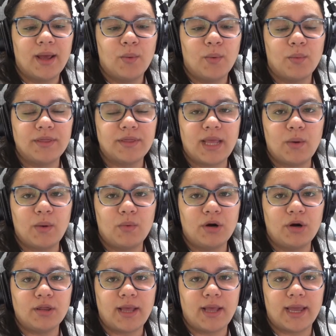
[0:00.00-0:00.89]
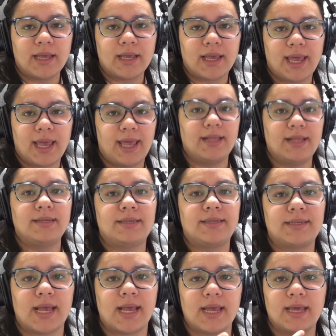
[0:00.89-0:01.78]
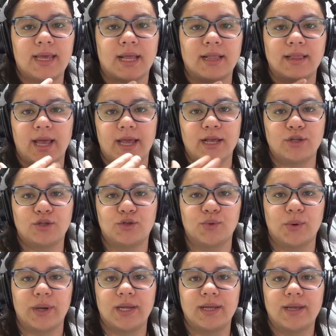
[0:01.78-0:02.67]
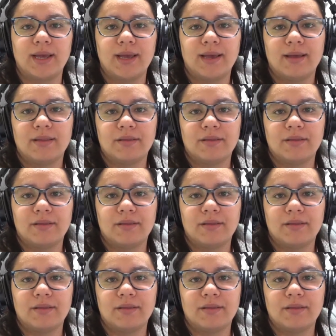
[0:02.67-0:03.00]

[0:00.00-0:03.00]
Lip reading: when they were like in sync and like doing